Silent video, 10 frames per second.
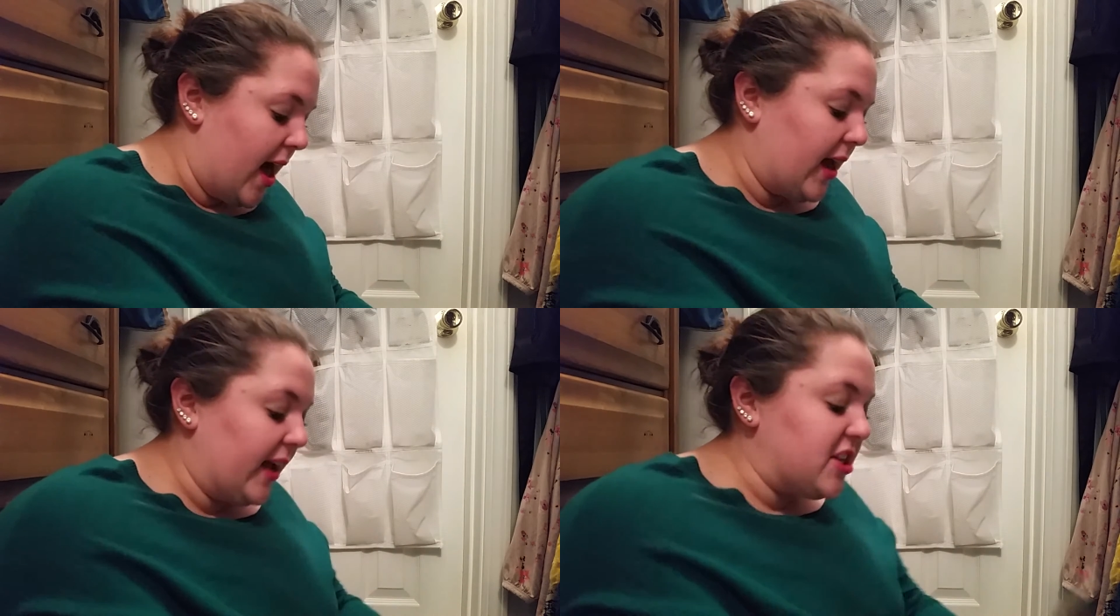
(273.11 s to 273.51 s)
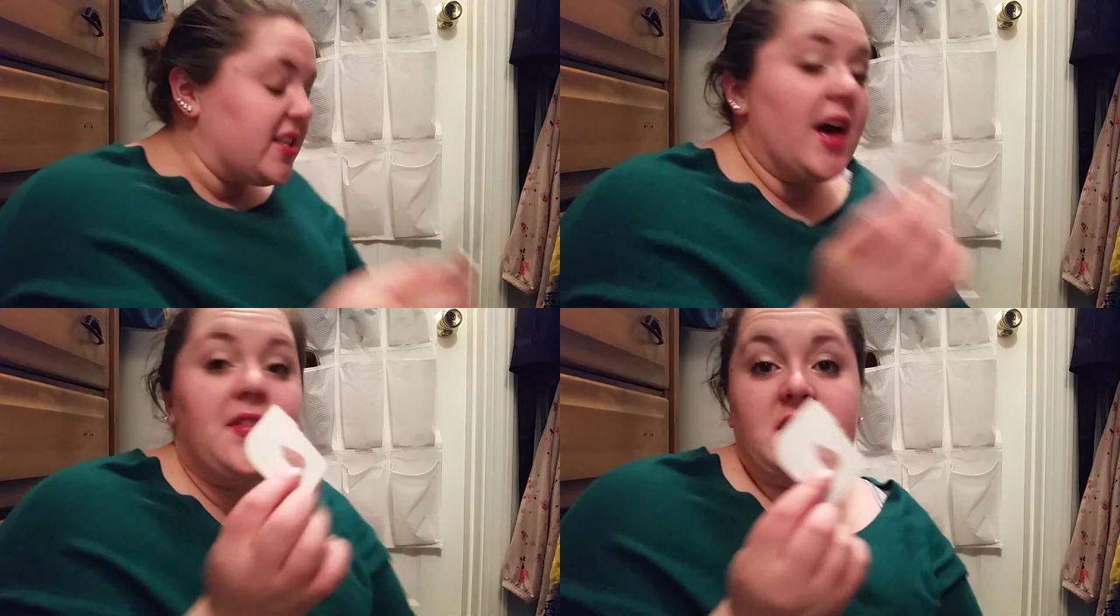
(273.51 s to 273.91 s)
and I just
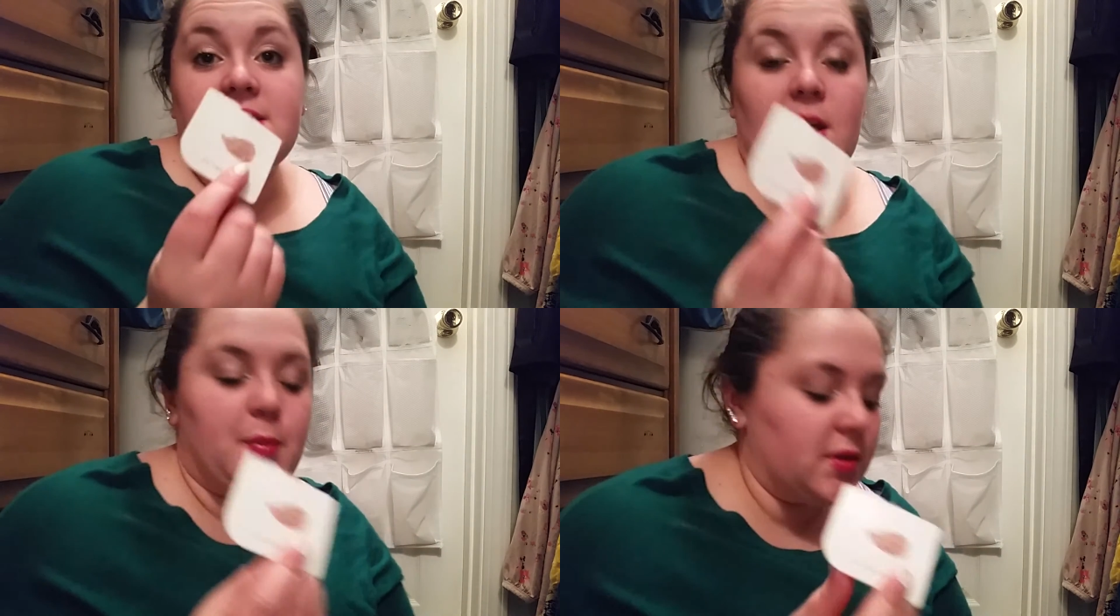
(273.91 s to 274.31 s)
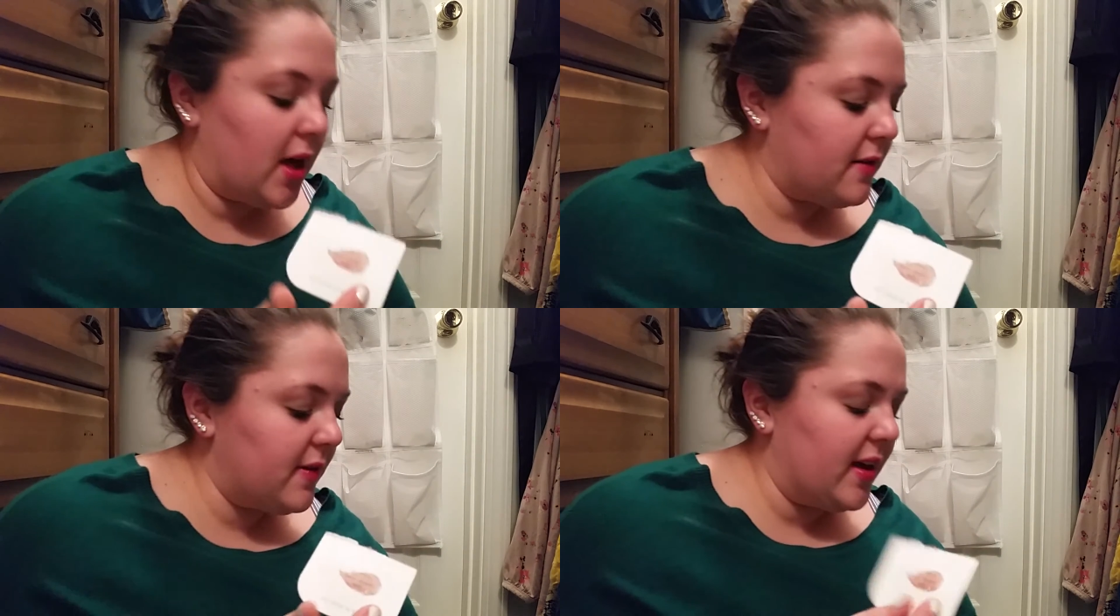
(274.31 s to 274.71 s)
have a sample
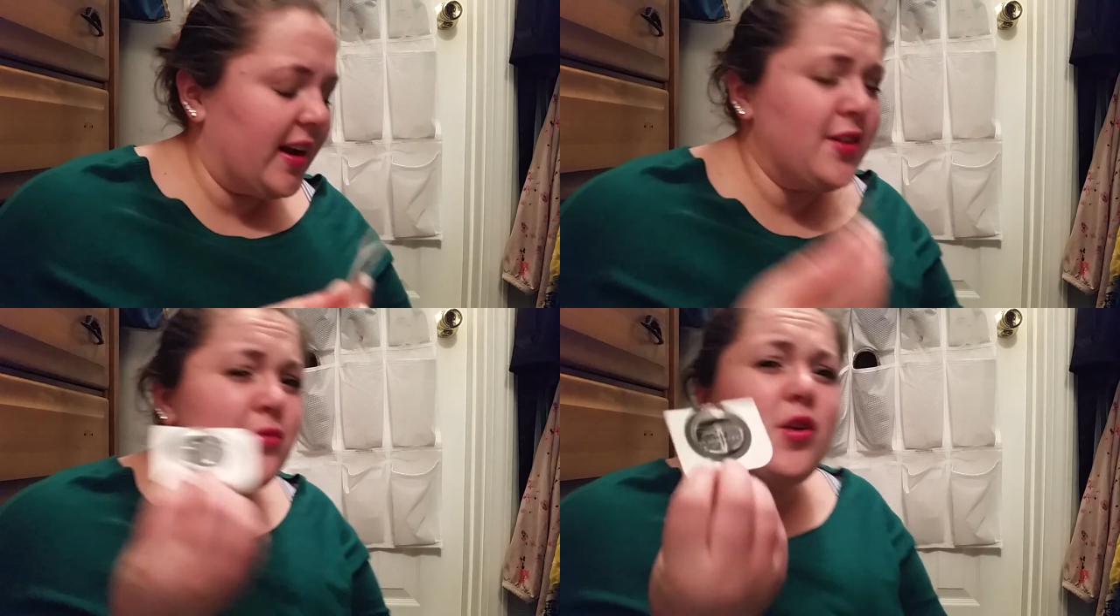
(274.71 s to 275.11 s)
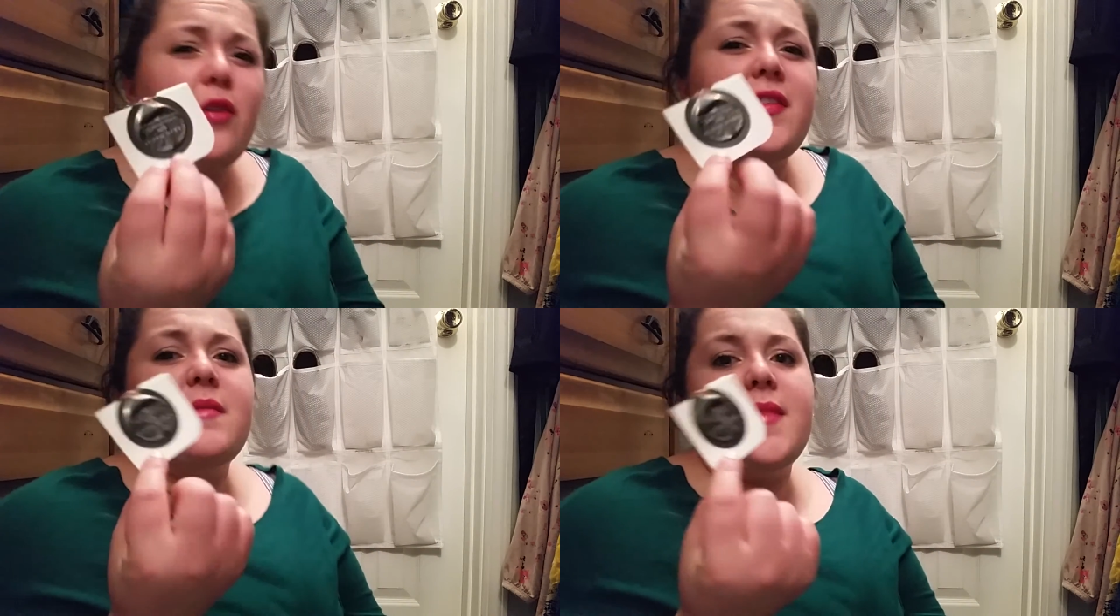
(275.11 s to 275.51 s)
of it, and I don't know
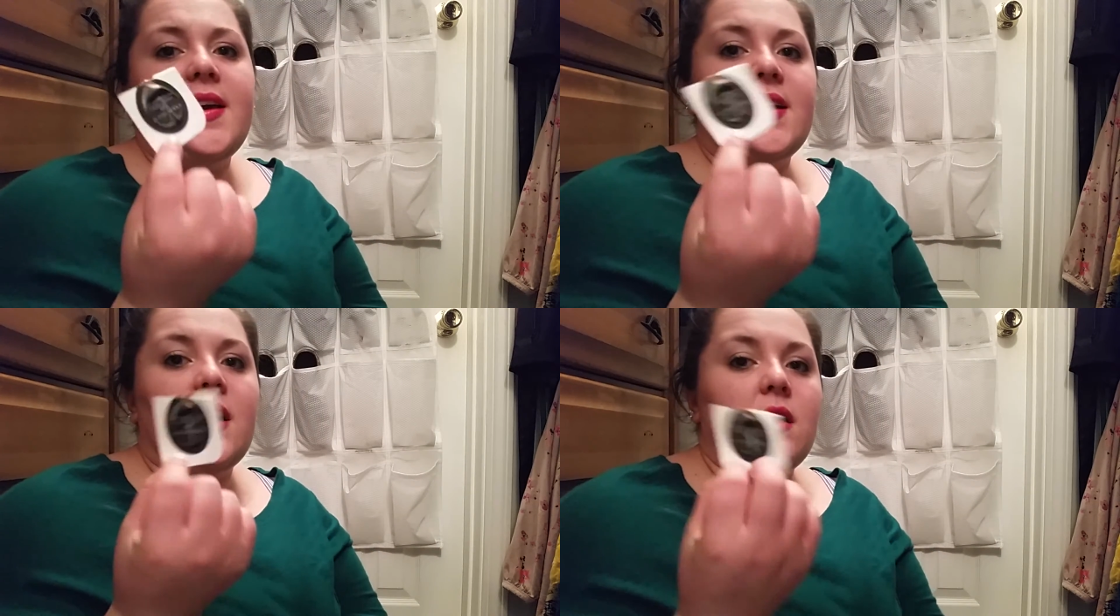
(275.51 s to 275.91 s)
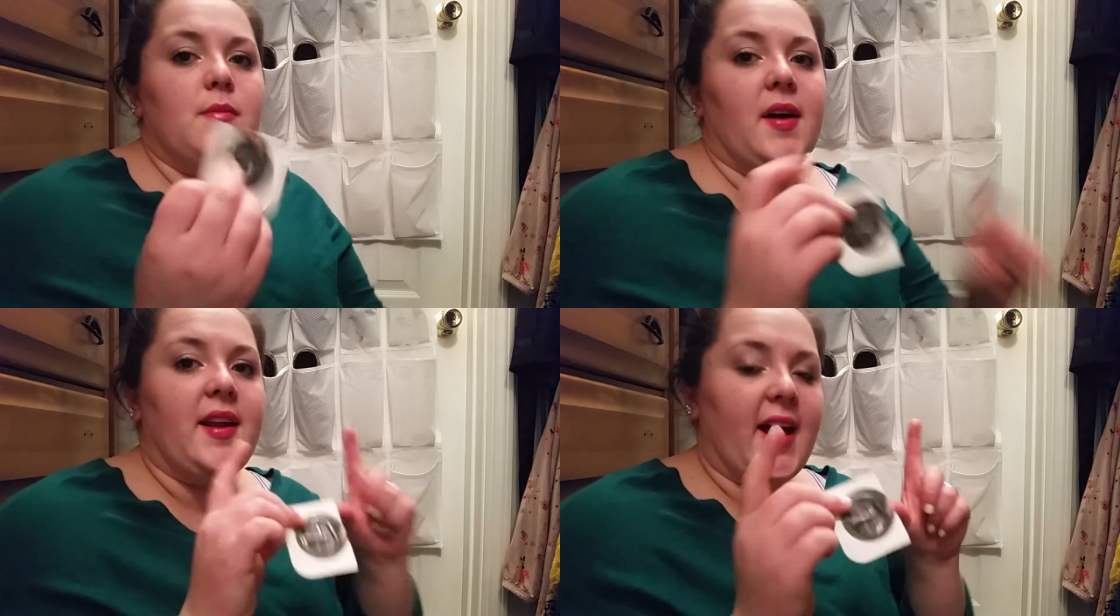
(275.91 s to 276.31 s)
if they make
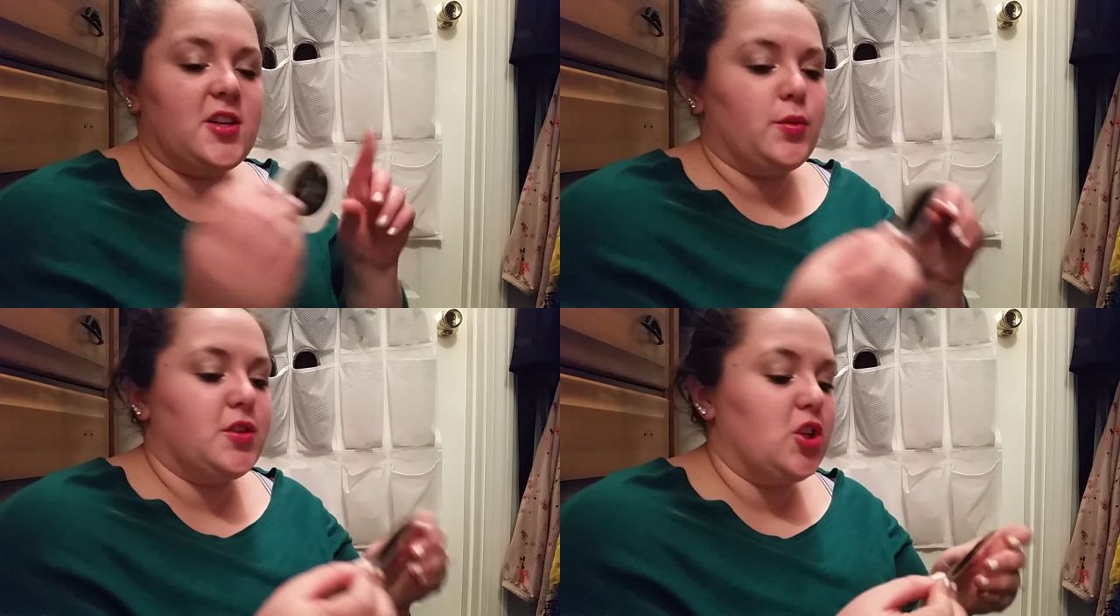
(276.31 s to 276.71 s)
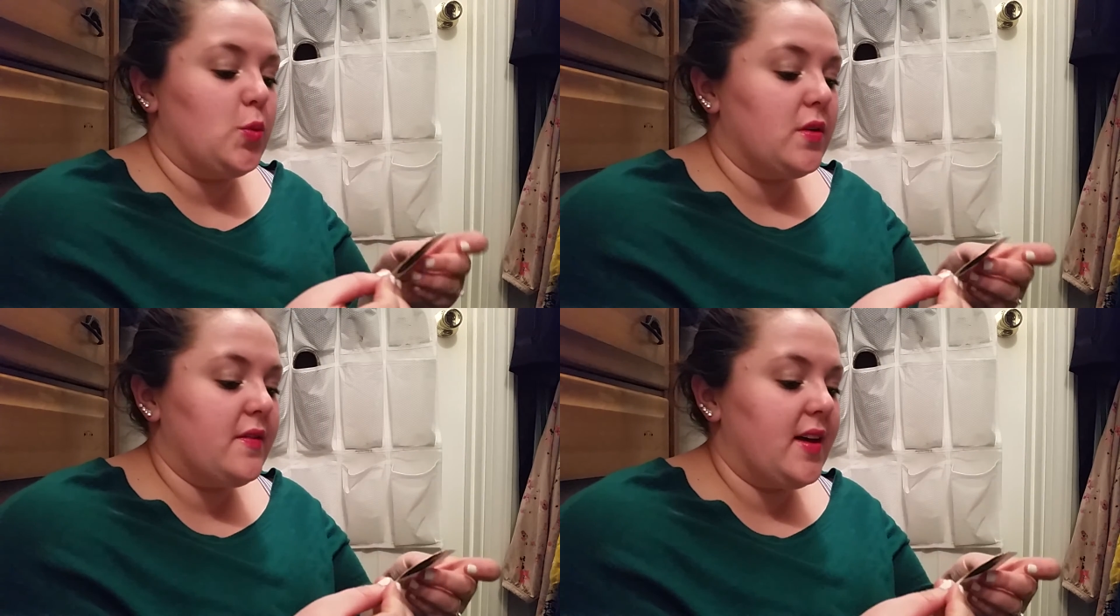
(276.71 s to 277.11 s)
an actual
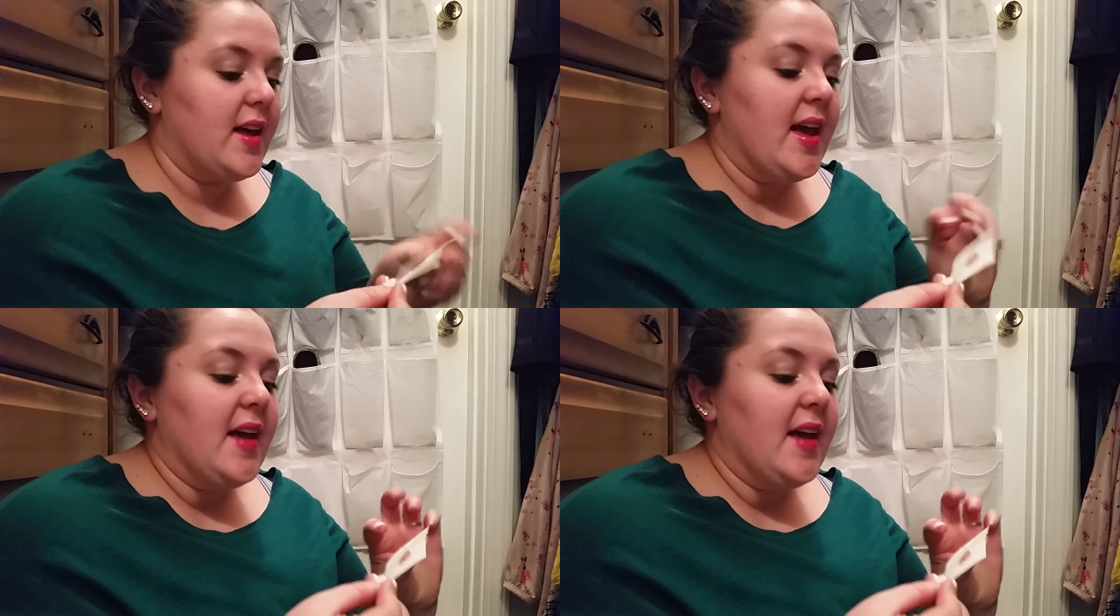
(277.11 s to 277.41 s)
tube of it.